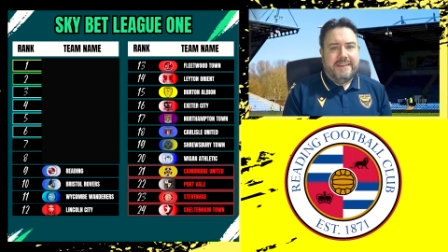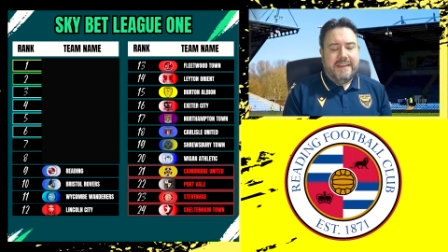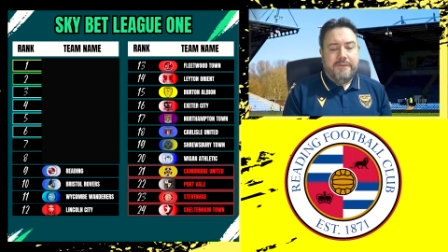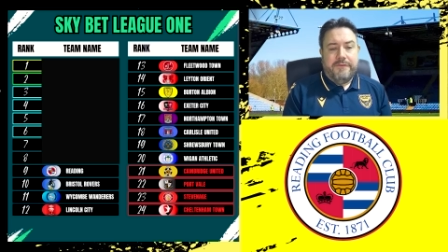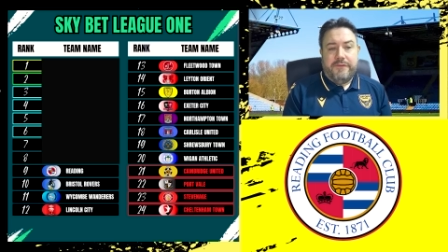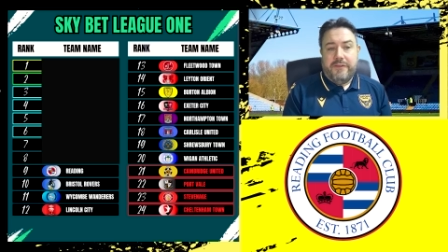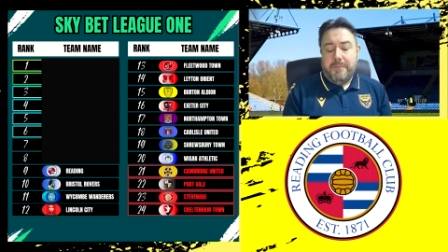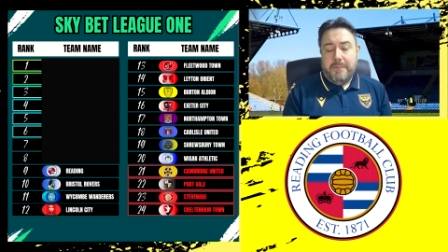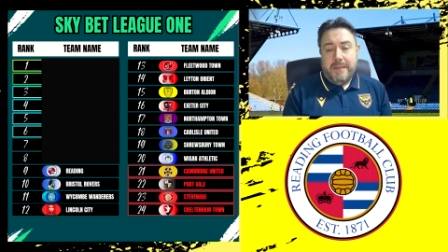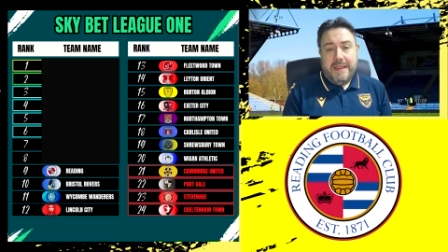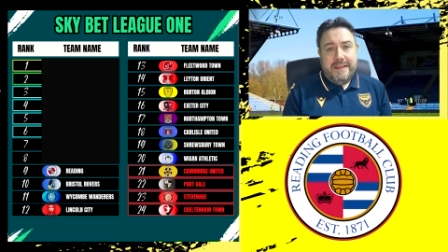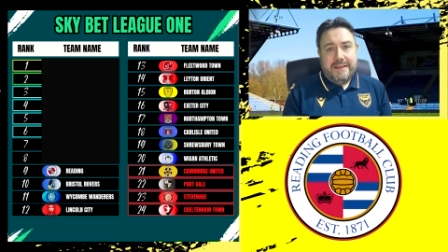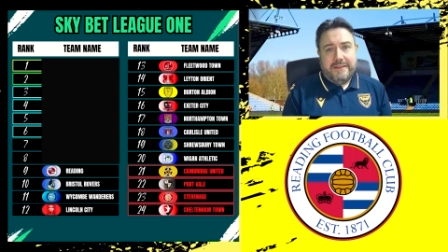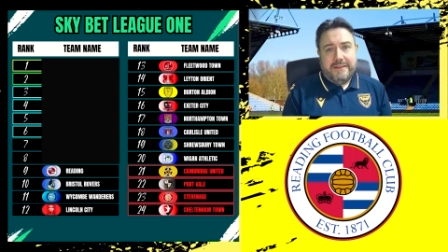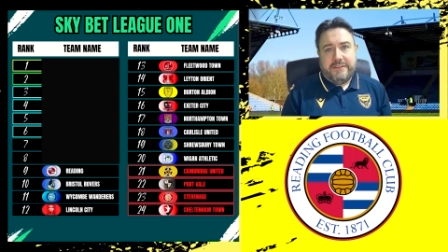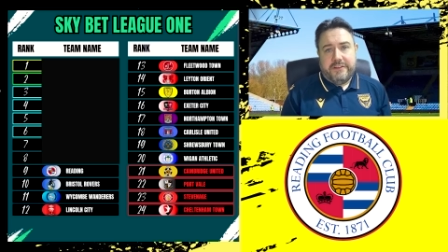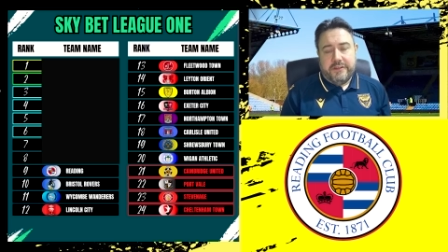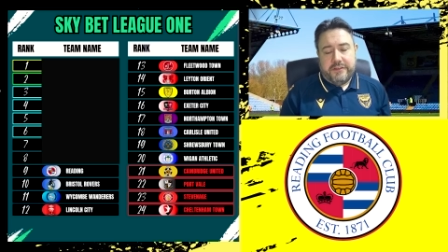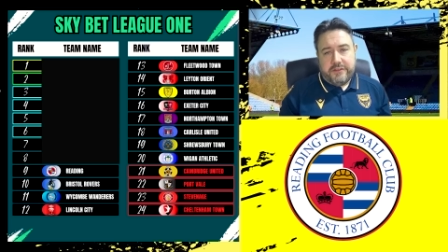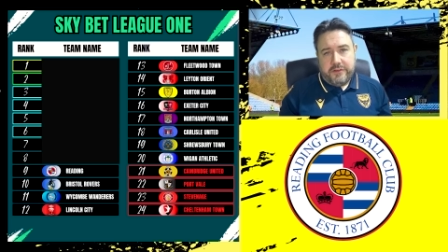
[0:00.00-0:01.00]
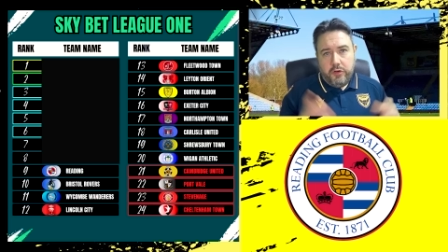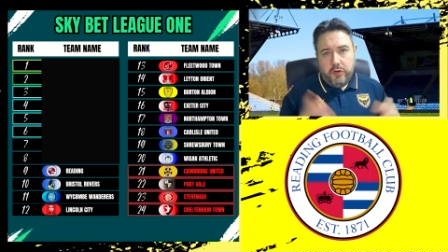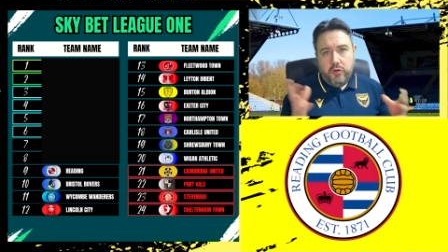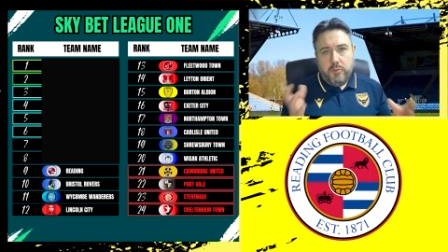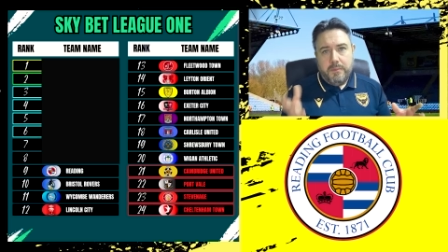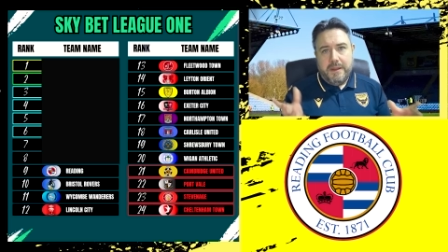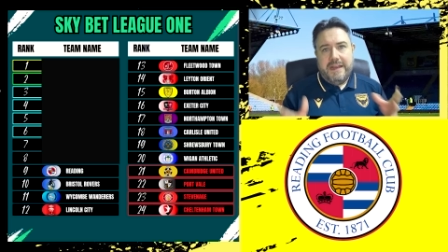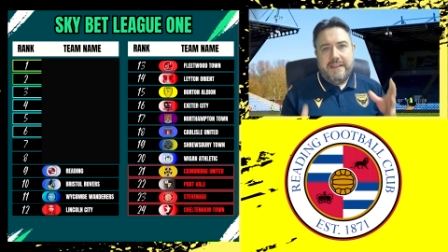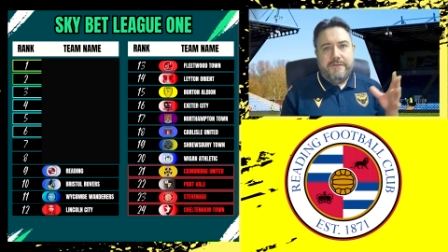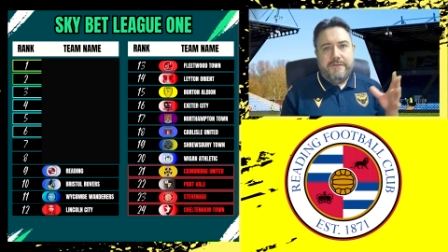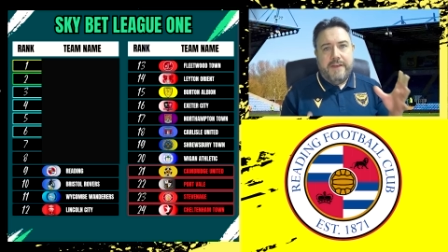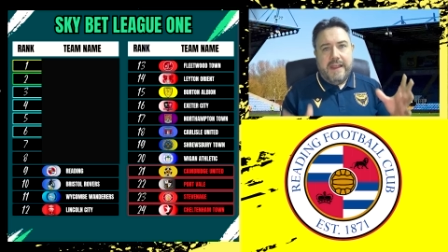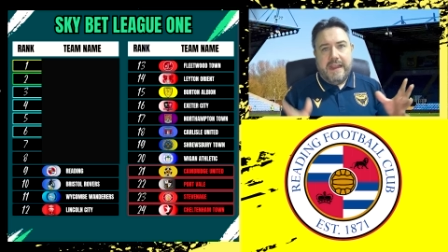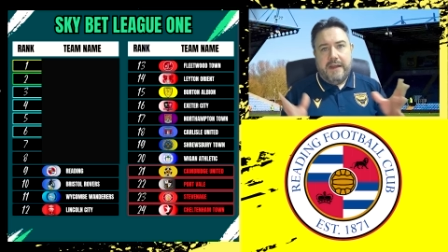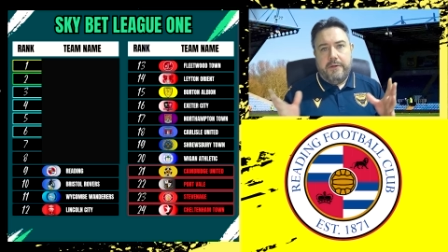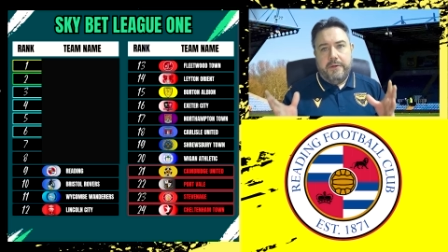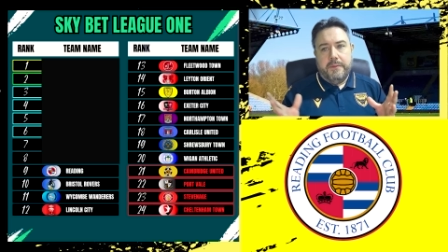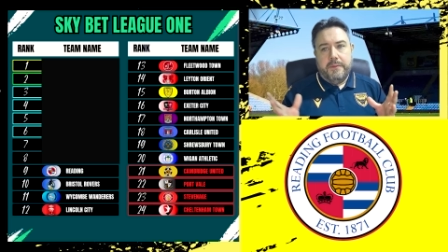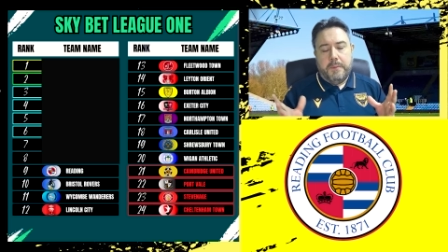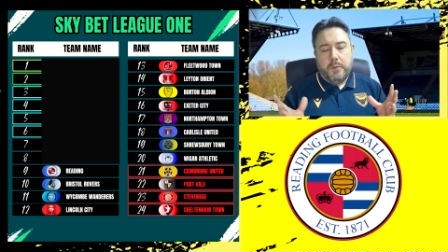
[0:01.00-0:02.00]
And for me, there's just too many
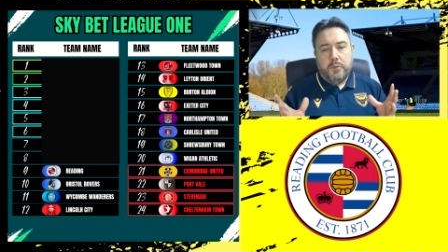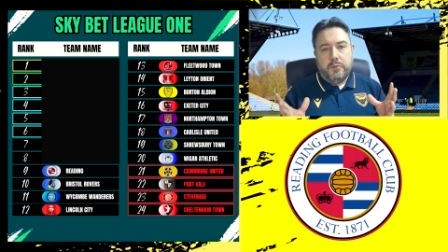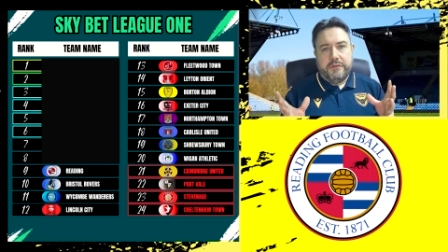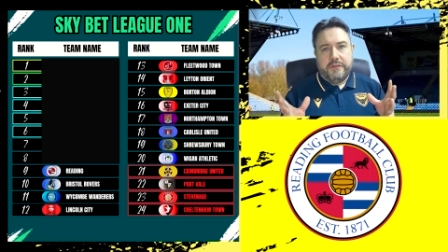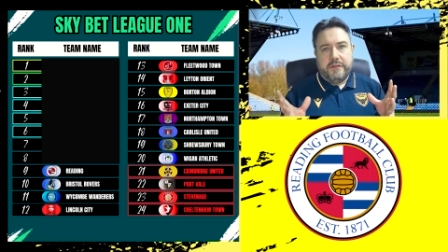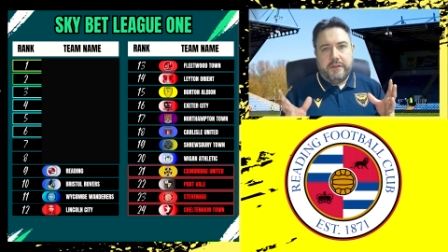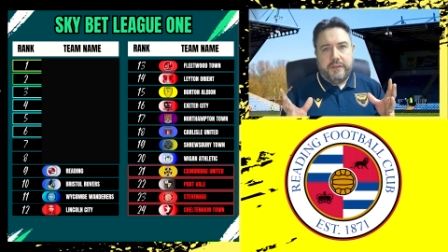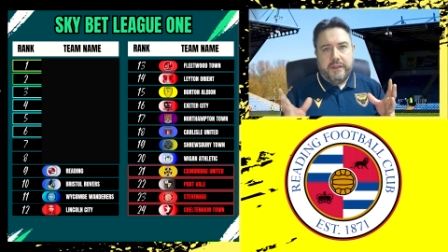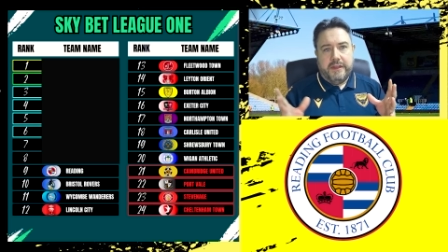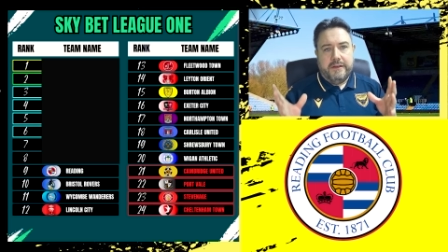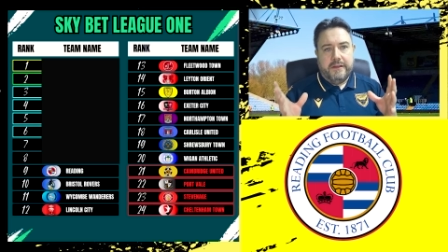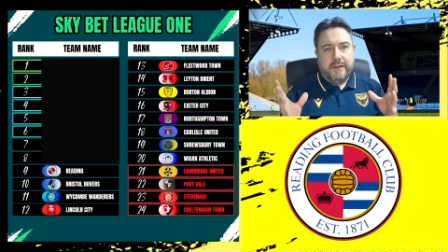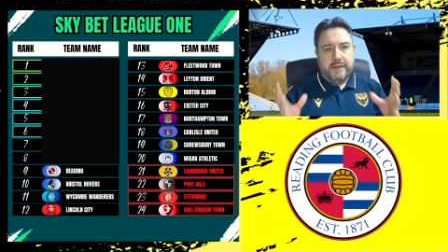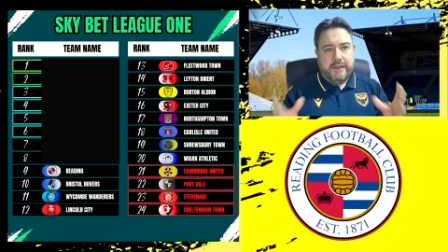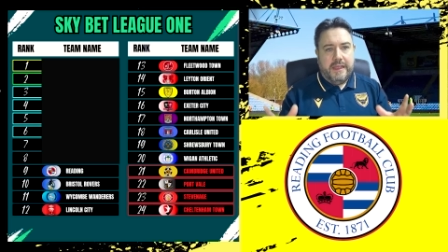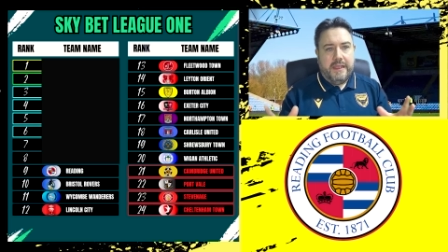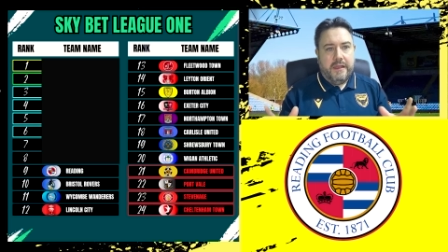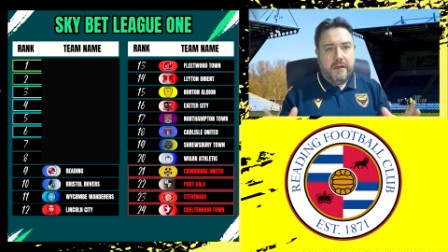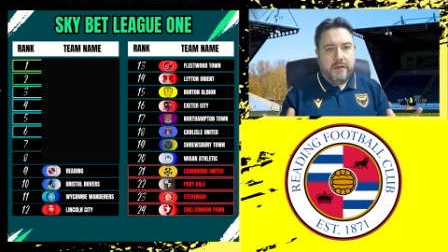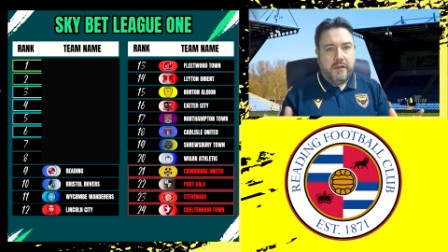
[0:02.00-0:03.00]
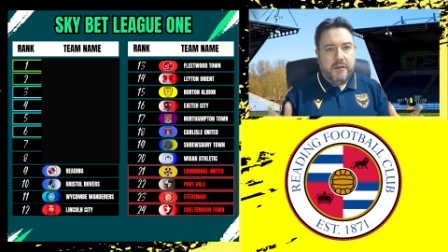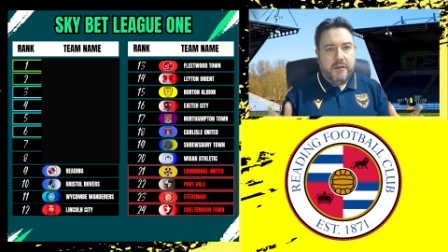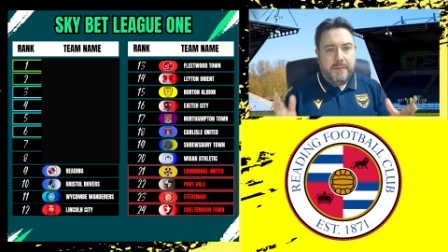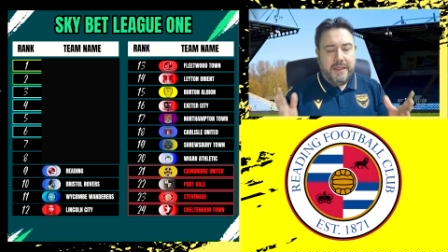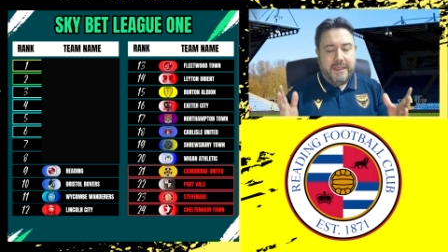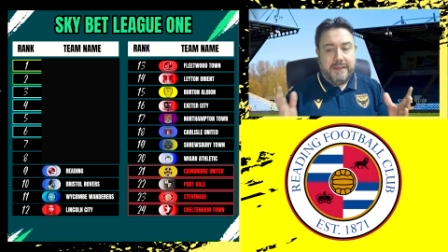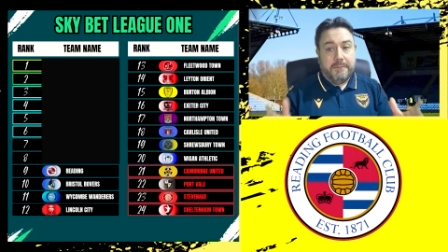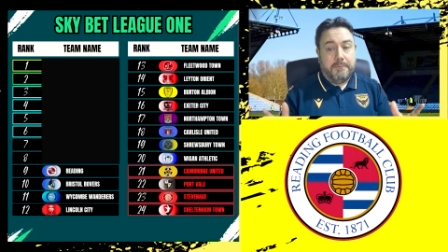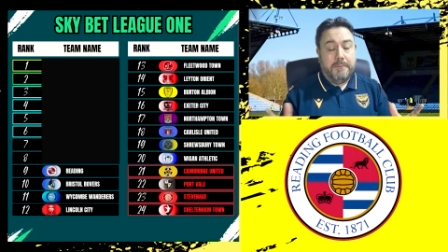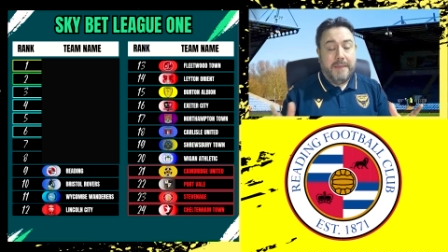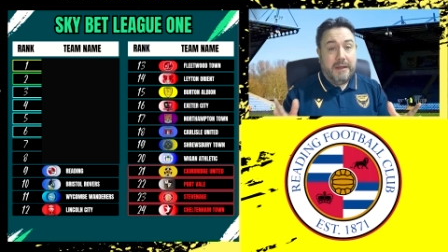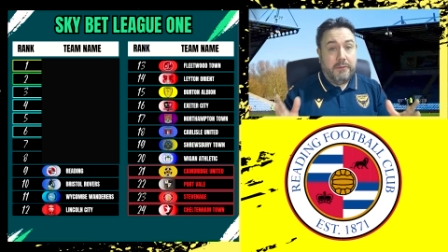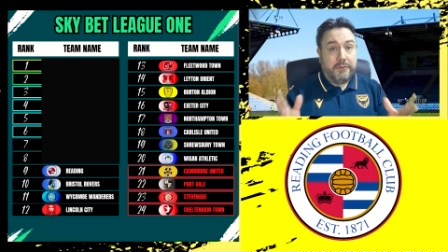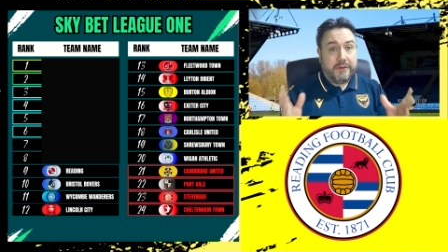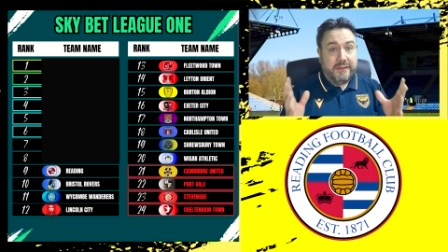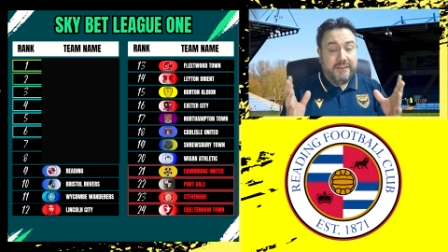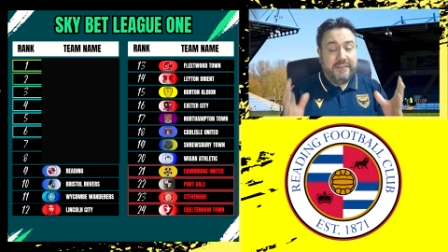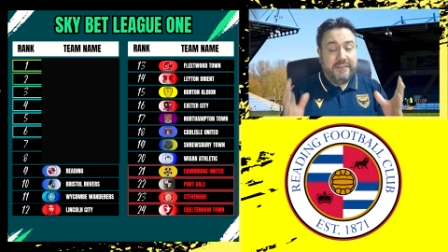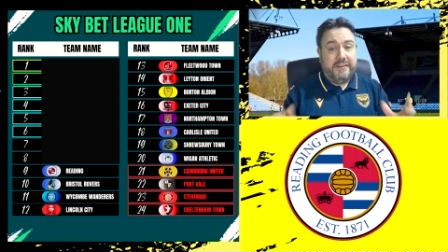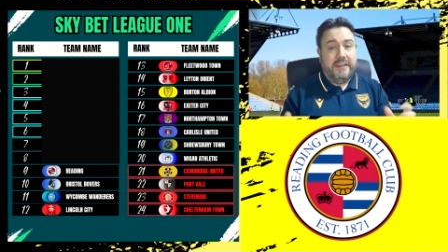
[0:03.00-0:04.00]
variables to think that they are going to mount
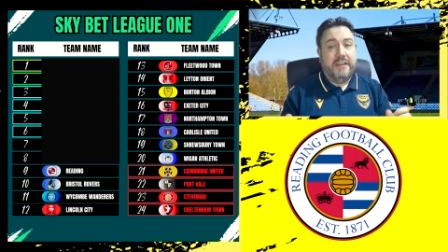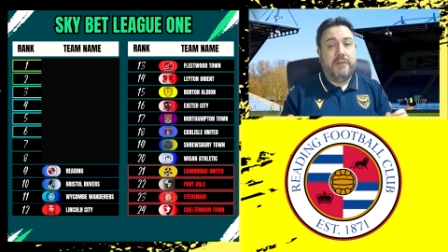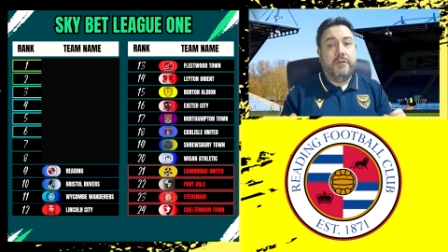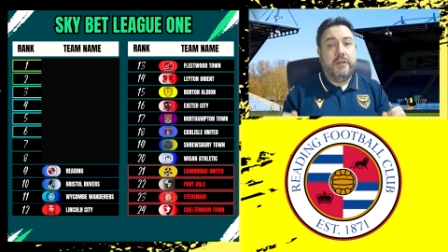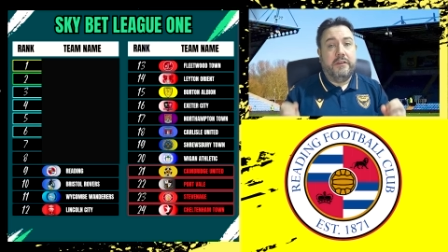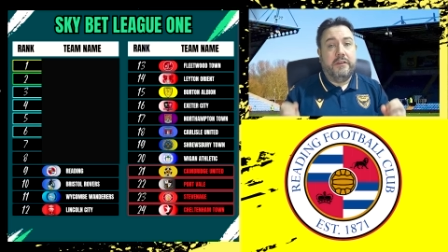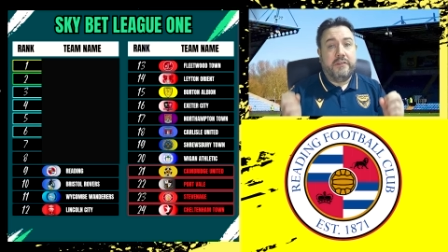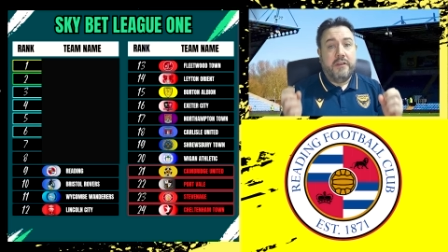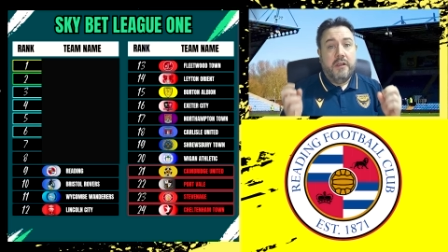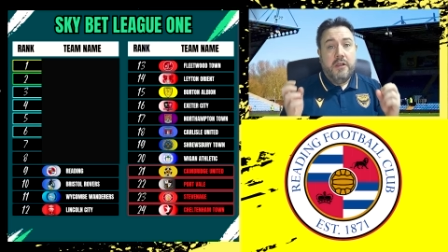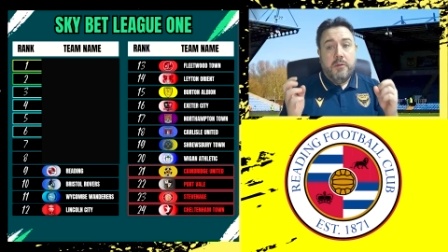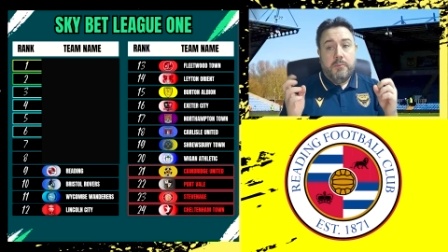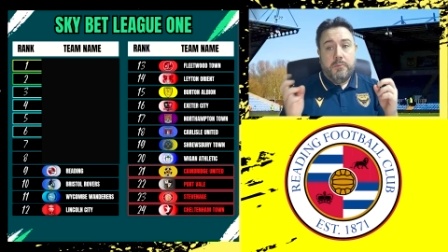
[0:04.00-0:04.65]
a serious